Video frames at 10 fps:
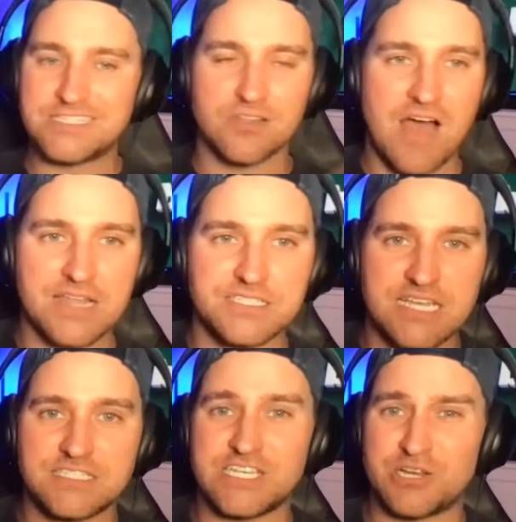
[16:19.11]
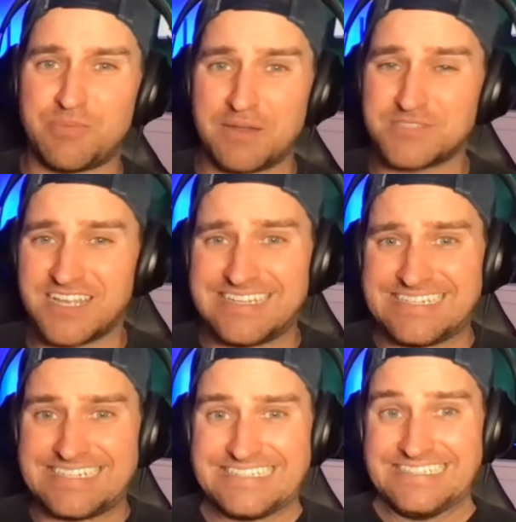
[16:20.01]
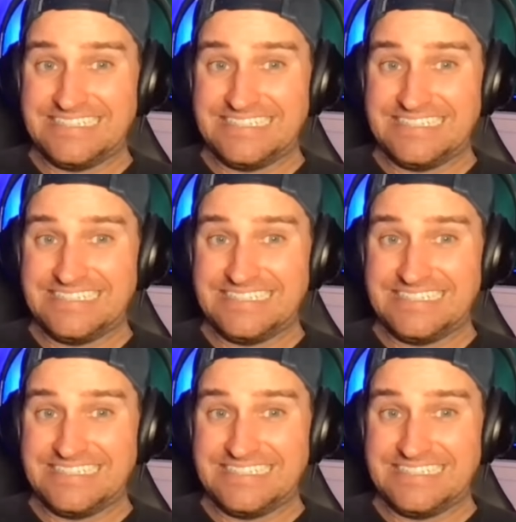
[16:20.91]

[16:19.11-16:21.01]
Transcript: makes a lot of sense here, but I'm telling you,